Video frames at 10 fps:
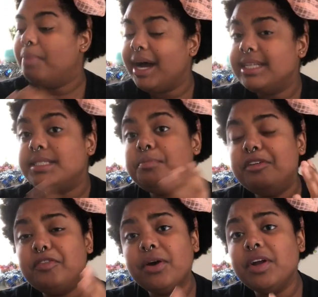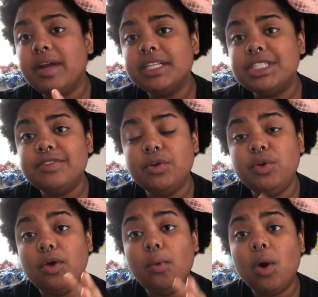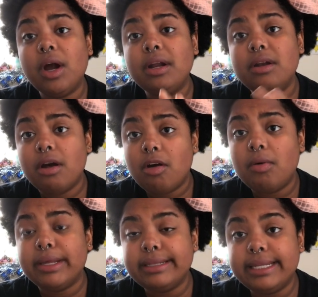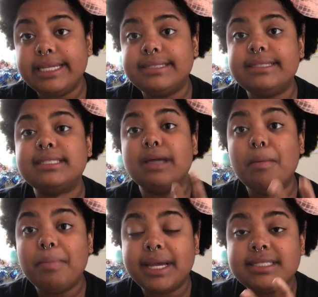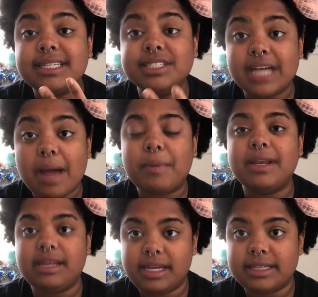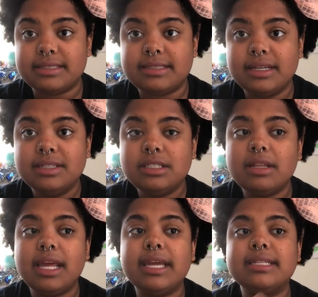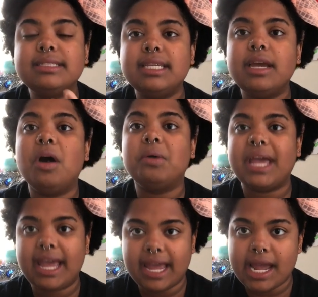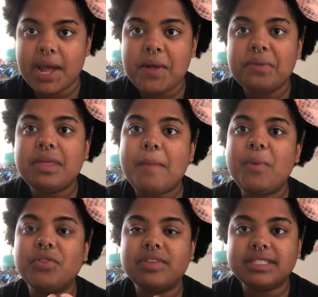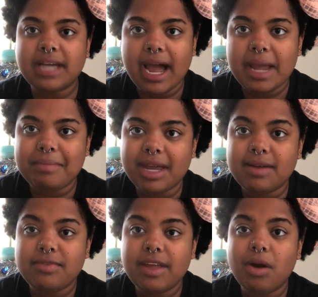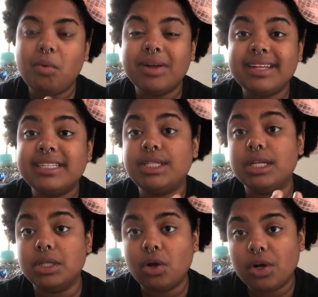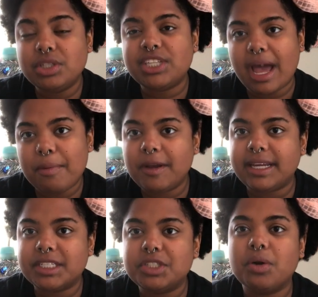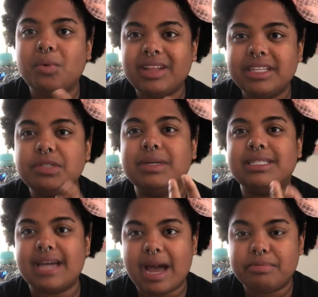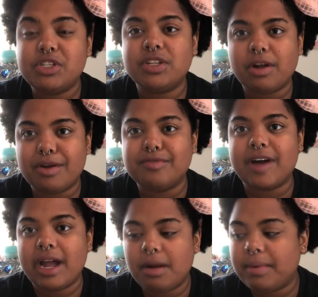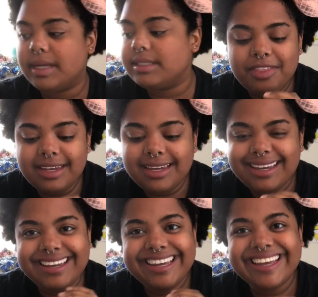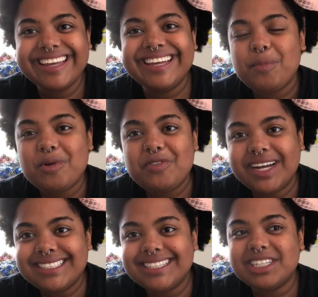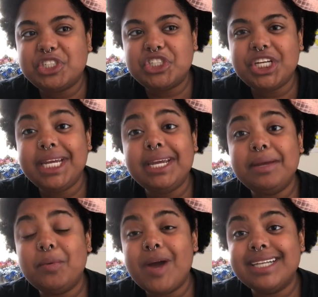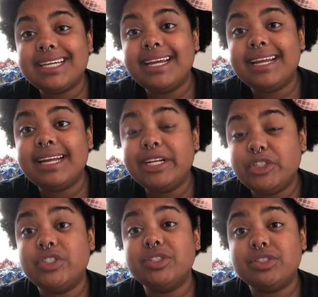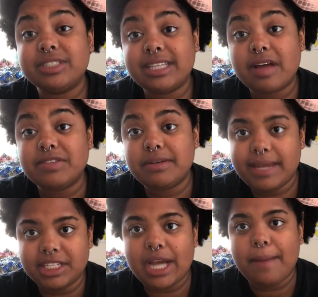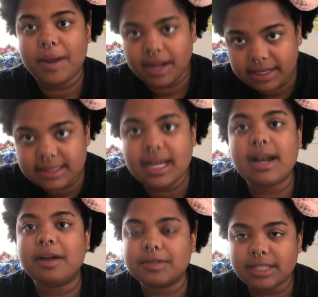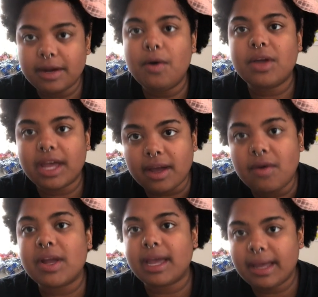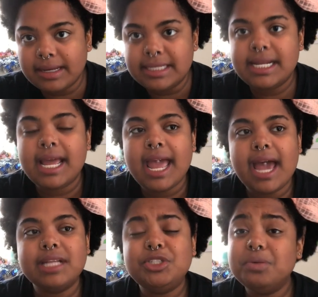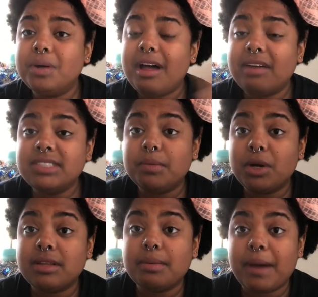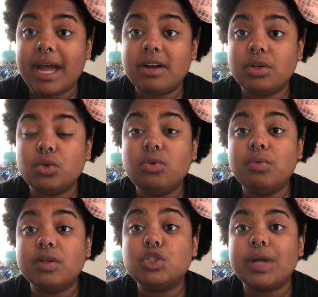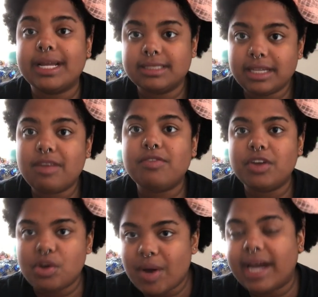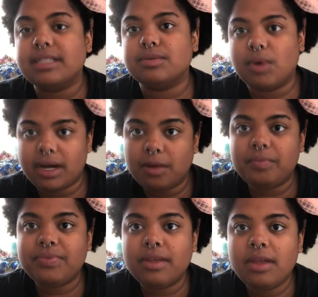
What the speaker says: But before your interview, you want to know at least some basic Japanese so they can see, okay, they put the time in, they are willing to learn Japanese, they're willing to adapt to their environment. The professor, she went and introduced herself to me in Japanese, and I was like, okay. And you will have someone on the panel who will translate for you as well.